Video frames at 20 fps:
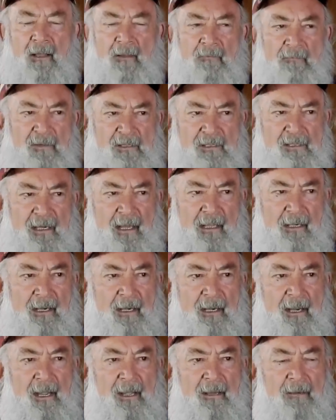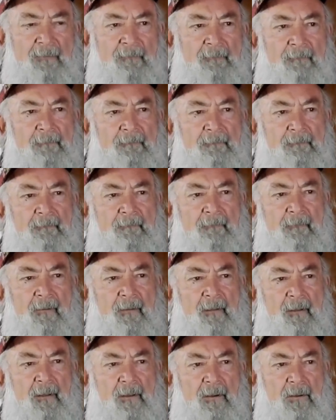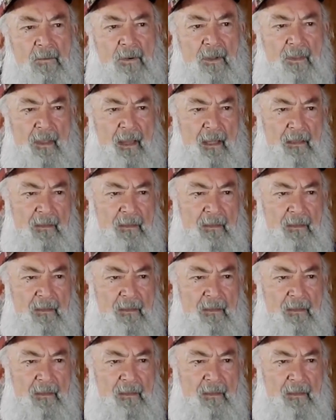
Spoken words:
if it's sighted in with